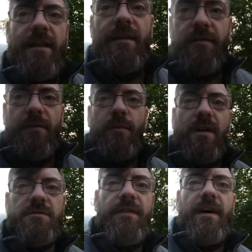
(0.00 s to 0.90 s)
Live in the
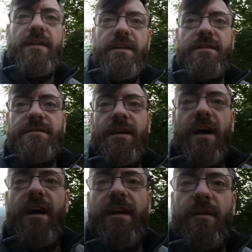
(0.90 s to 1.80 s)
Welsh Valleys
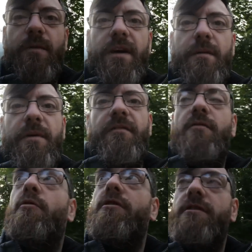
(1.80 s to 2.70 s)
and I wake up
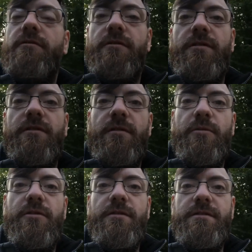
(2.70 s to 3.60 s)
every morning, you can hear the
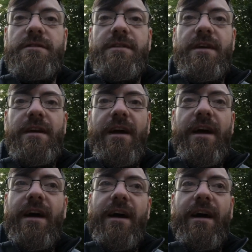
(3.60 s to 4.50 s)
birds.
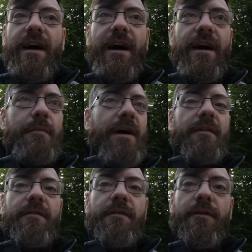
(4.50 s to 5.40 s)

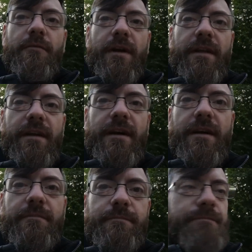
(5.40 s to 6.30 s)
Have a view like that.